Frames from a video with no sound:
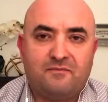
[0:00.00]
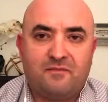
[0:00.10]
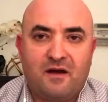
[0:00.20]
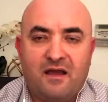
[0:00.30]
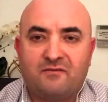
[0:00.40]

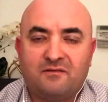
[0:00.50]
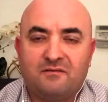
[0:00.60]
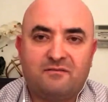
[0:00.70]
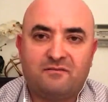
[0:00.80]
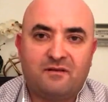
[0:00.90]
I haven't,
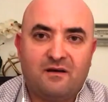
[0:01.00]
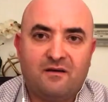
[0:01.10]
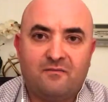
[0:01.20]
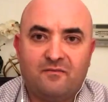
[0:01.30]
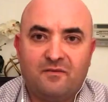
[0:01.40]
uh,
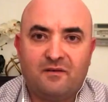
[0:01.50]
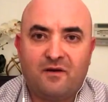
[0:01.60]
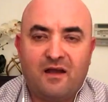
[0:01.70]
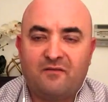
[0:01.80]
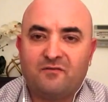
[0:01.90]
you know,
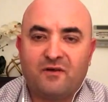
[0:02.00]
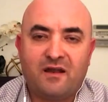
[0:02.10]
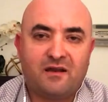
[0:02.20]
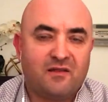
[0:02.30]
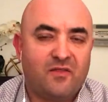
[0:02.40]
I haven't read
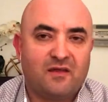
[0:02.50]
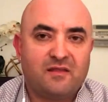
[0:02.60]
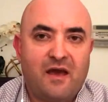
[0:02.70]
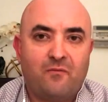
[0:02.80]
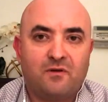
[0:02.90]
anything
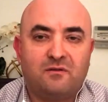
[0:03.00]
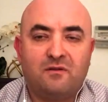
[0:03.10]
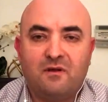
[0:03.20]
that would